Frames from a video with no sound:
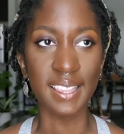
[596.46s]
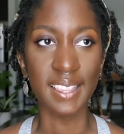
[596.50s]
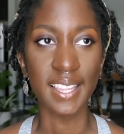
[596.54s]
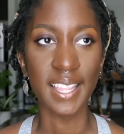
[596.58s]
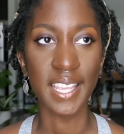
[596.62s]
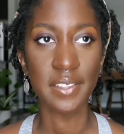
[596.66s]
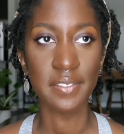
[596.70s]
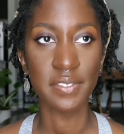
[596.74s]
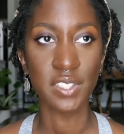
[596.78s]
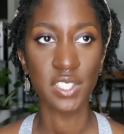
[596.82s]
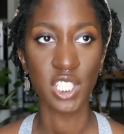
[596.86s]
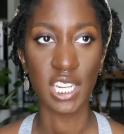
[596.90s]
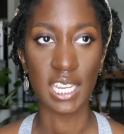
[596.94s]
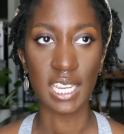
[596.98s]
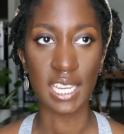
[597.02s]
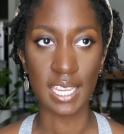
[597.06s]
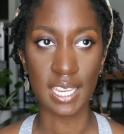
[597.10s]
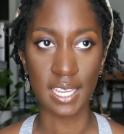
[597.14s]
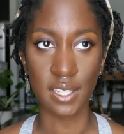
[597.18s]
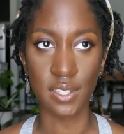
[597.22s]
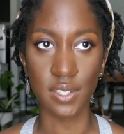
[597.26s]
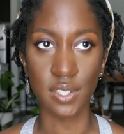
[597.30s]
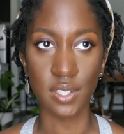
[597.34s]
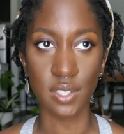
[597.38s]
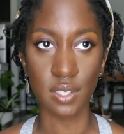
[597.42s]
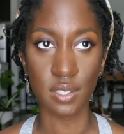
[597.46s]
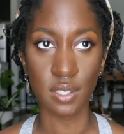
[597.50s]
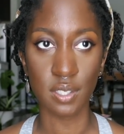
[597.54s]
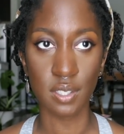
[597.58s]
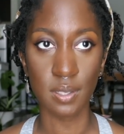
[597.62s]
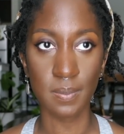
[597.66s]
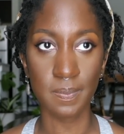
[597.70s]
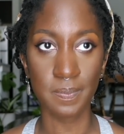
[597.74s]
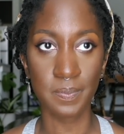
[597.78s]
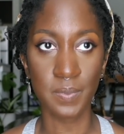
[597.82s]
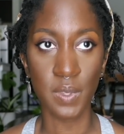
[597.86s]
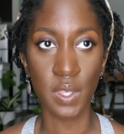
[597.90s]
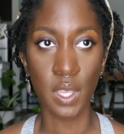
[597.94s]
life changed
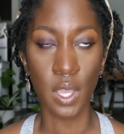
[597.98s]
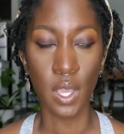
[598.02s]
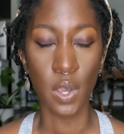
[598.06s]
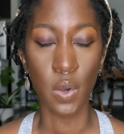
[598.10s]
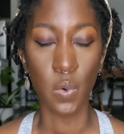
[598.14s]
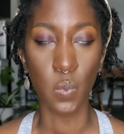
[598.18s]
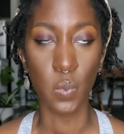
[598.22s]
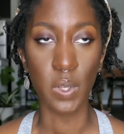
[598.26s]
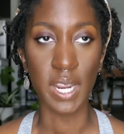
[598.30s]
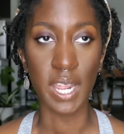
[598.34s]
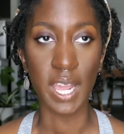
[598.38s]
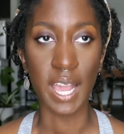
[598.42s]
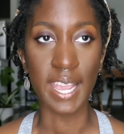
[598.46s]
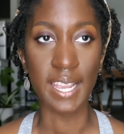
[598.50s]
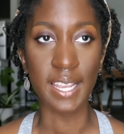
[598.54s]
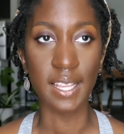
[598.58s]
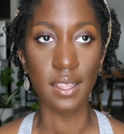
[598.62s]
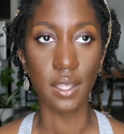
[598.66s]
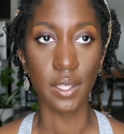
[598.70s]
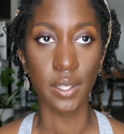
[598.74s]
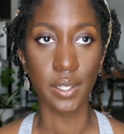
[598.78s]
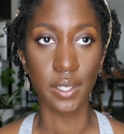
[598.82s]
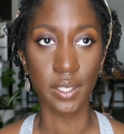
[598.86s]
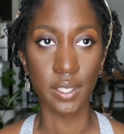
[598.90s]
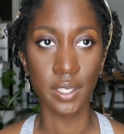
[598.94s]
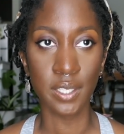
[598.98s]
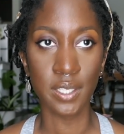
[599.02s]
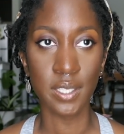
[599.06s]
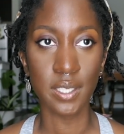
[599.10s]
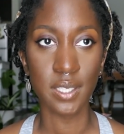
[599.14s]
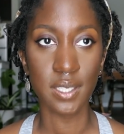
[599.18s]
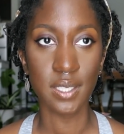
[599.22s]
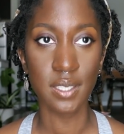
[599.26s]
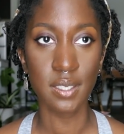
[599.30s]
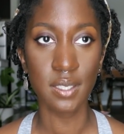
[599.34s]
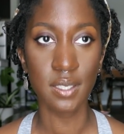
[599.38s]
When I learned